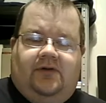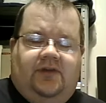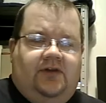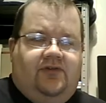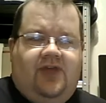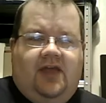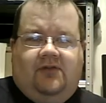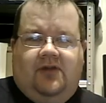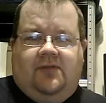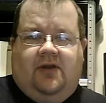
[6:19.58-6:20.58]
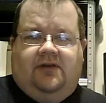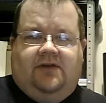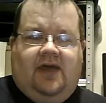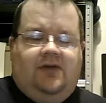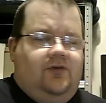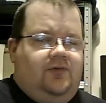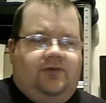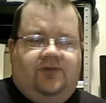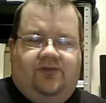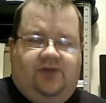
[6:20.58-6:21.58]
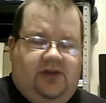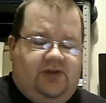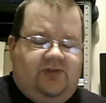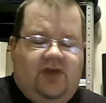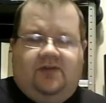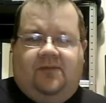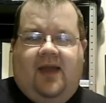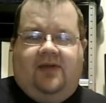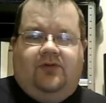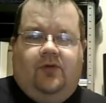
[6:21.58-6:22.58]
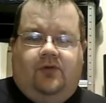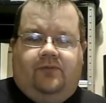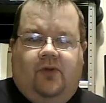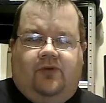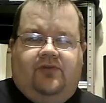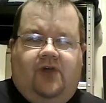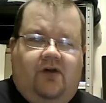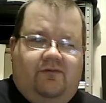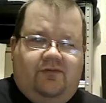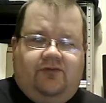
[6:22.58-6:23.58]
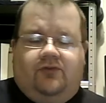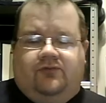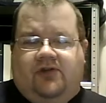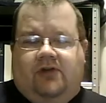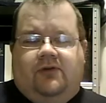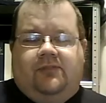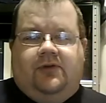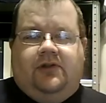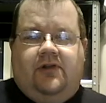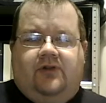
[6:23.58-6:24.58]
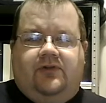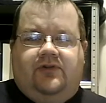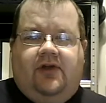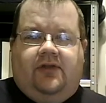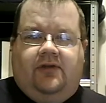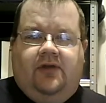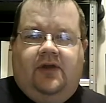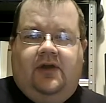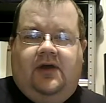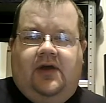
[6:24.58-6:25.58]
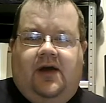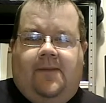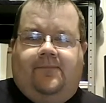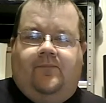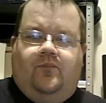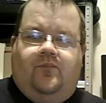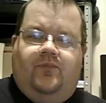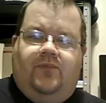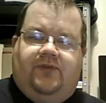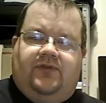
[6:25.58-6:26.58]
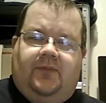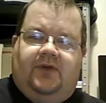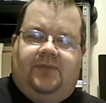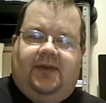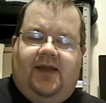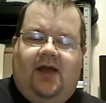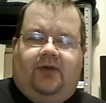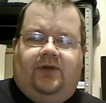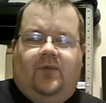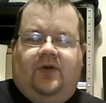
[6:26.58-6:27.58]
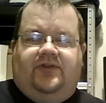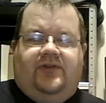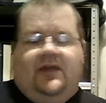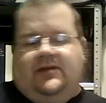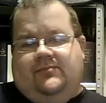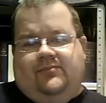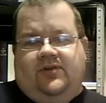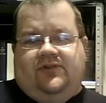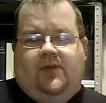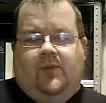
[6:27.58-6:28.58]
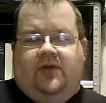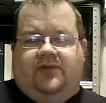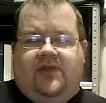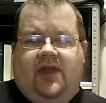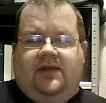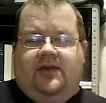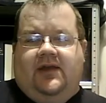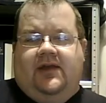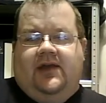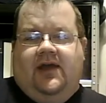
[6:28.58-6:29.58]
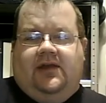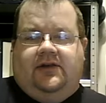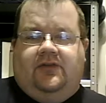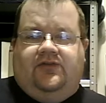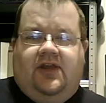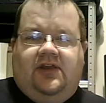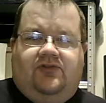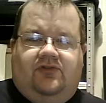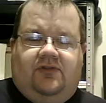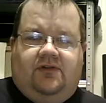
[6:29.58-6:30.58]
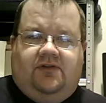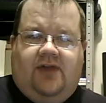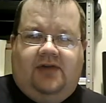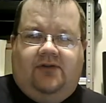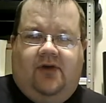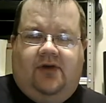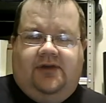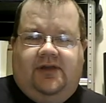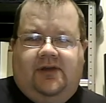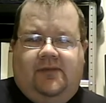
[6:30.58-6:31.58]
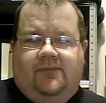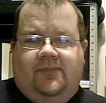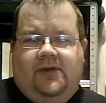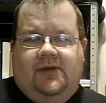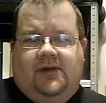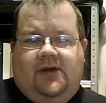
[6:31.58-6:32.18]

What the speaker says: under the interstate agreement on detainers, which each state has passed their own version of, which are generally pretty close to each other, if someone is being held in one state, prison in one state, and another state issues a detainer on him,